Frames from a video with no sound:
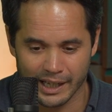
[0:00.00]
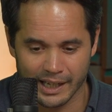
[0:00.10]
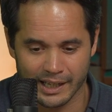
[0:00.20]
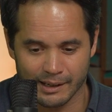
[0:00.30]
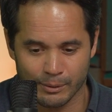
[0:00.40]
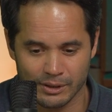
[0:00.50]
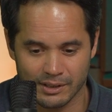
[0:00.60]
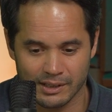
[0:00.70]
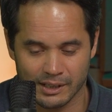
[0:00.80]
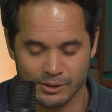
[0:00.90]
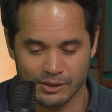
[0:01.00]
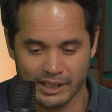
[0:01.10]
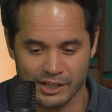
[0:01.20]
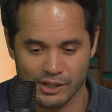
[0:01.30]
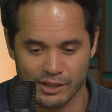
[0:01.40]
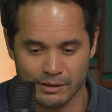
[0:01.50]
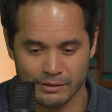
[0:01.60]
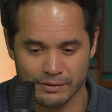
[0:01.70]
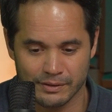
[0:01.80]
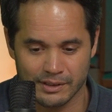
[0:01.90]
and I want an alternation
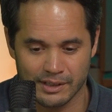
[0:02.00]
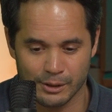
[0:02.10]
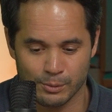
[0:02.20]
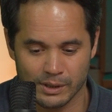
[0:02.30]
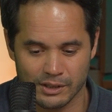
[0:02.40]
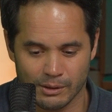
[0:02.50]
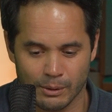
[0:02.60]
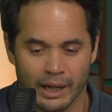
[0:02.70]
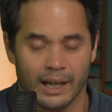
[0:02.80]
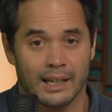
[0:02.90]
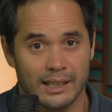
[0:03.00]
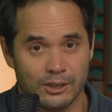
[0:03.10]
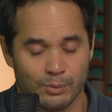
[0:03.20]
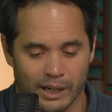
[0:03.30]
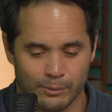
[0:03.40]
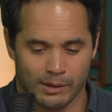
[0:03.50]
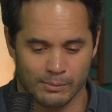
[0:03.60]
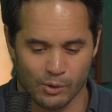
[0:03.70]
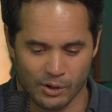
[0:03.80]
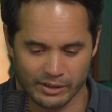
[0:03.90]
of this one. So let's try it one
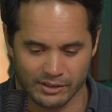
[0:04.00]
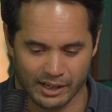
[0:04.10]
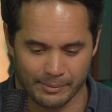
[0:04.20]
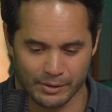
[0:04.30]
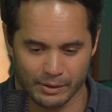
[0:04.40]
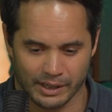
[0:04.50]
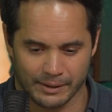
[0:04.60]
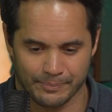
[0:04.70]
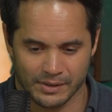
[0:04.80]
more time. Okay,